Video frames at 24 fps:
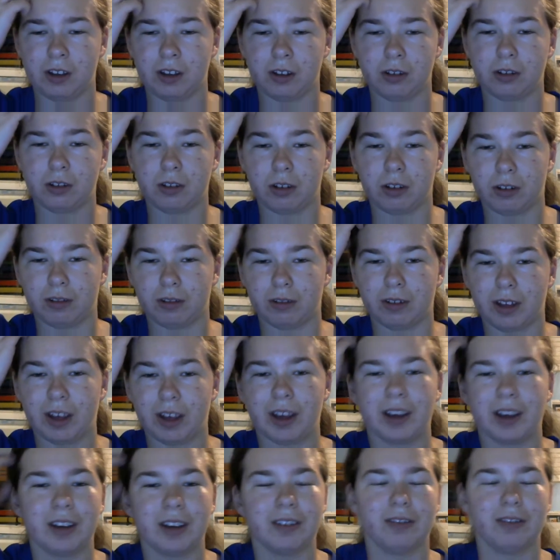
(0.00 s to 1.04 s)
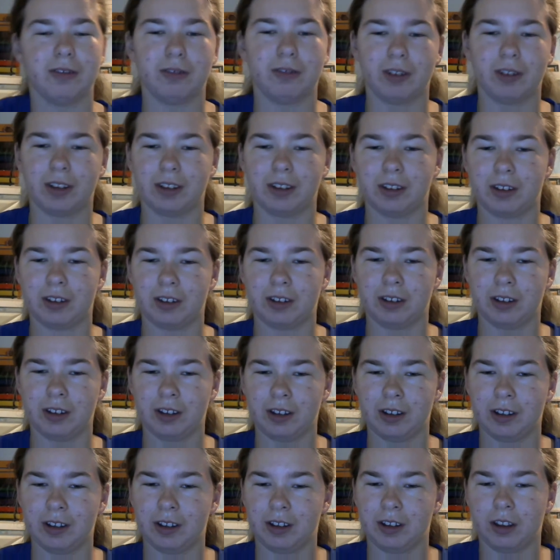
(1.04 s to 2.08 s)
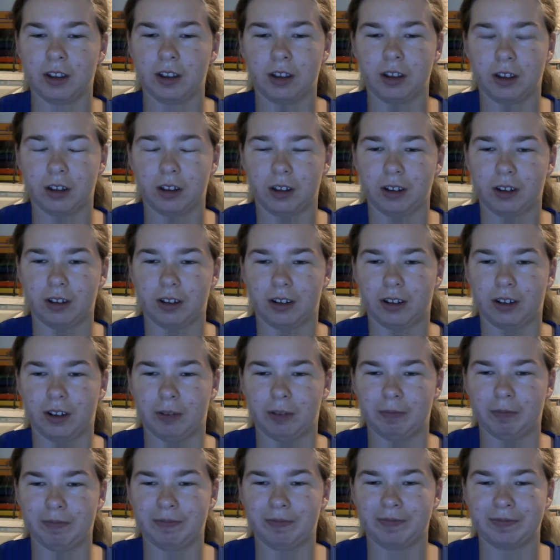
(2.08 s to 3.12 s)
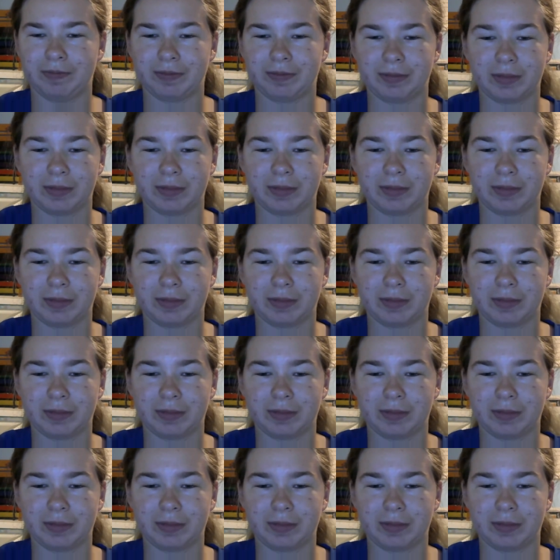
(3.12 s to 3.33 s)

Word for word: so I just, um,